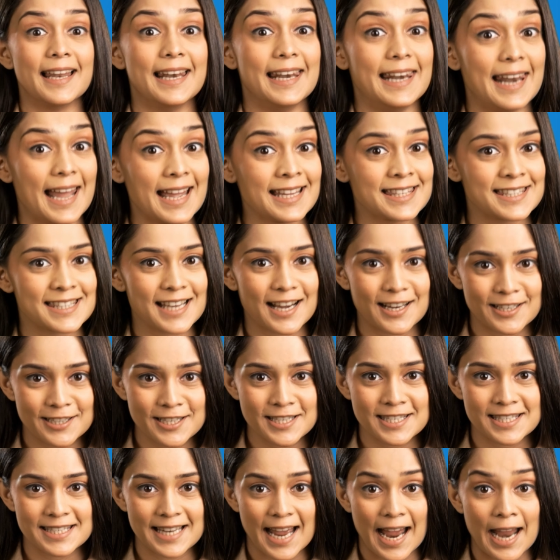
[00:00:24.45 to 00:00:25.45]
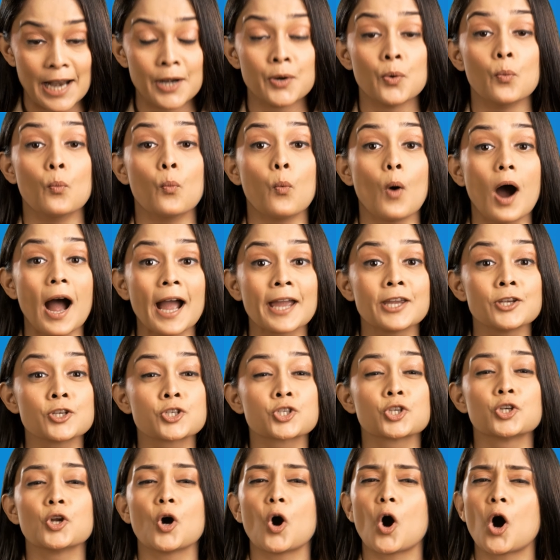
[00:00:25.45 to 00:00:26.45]
Let's understand why
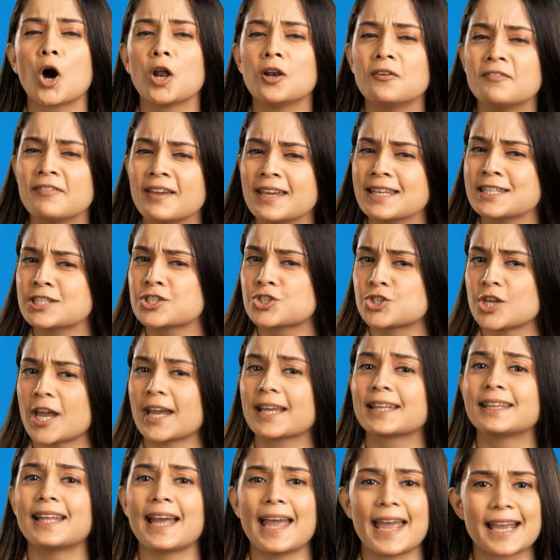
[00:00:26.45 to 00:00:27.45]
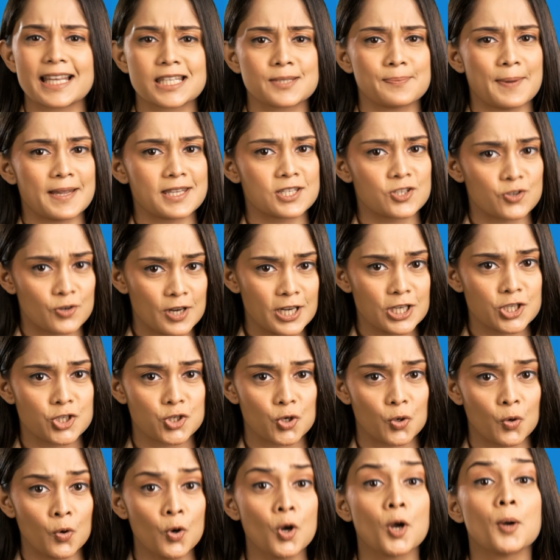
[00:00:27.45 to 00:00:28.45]
you should always check the expense
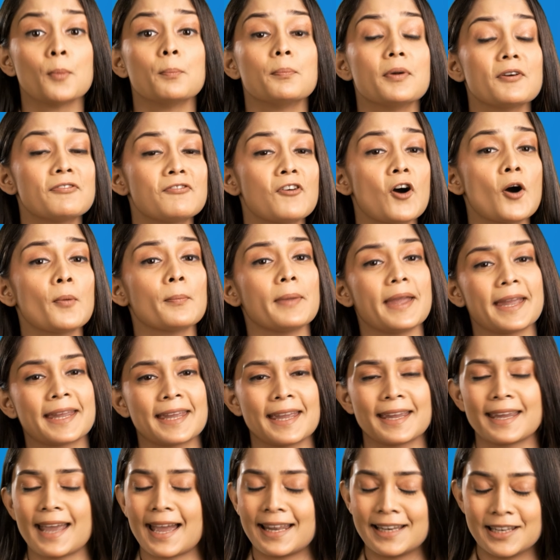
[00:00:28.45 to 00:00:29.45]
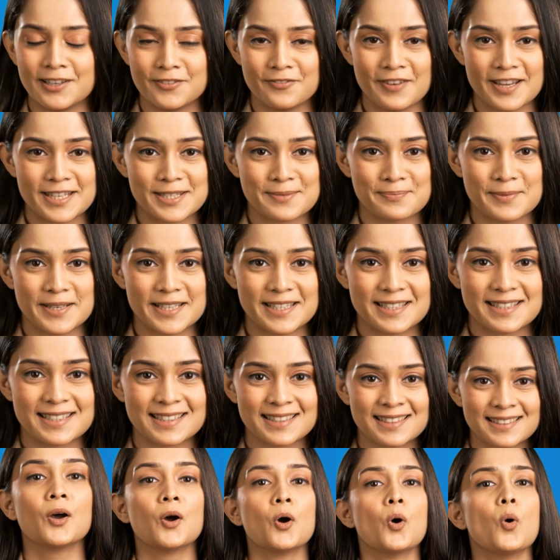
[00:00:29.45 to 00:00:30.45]
ratio before making an
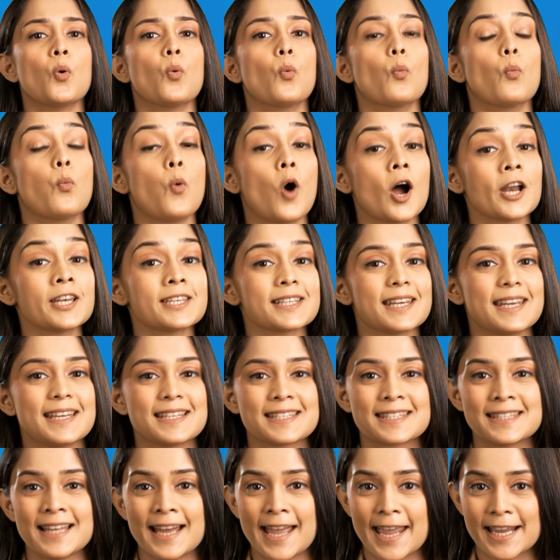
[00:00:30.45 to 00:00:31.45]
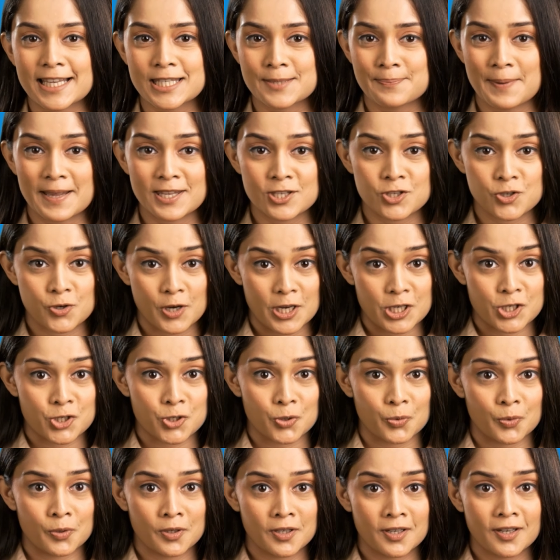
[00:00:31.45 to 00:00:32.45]
investment. What is the expense
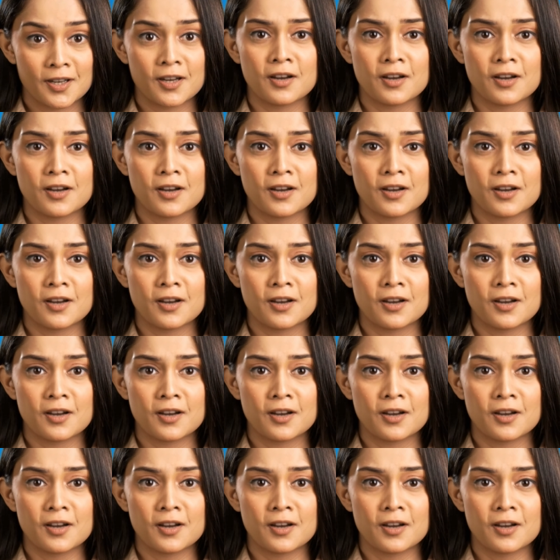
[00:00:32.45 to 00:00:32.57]
ratio?